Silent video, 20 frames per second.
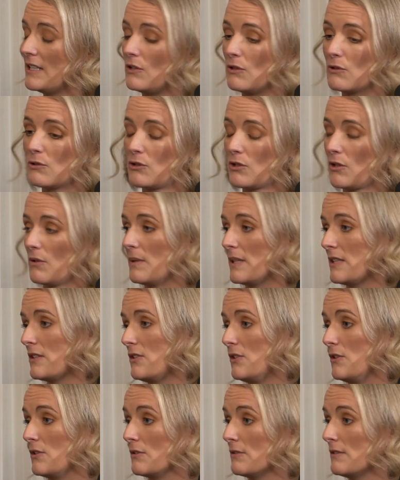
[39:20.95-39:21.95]
and you're showing
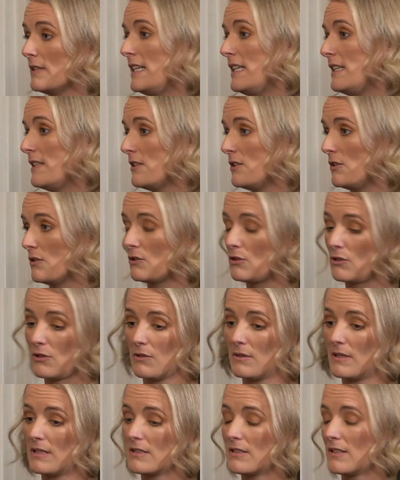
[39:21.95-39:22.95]
to your lead and you're
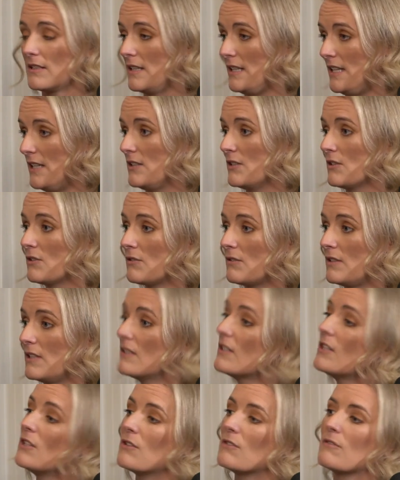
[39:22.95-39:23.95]
showing to the
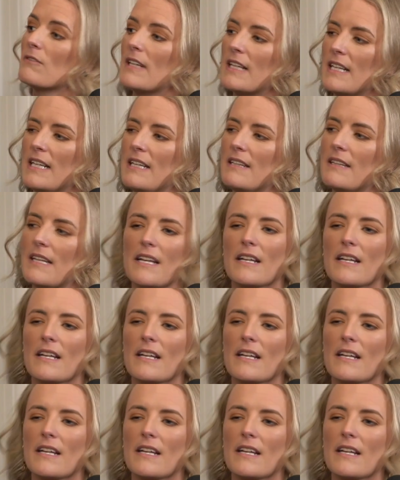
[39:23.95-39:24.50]
industry that you're ready,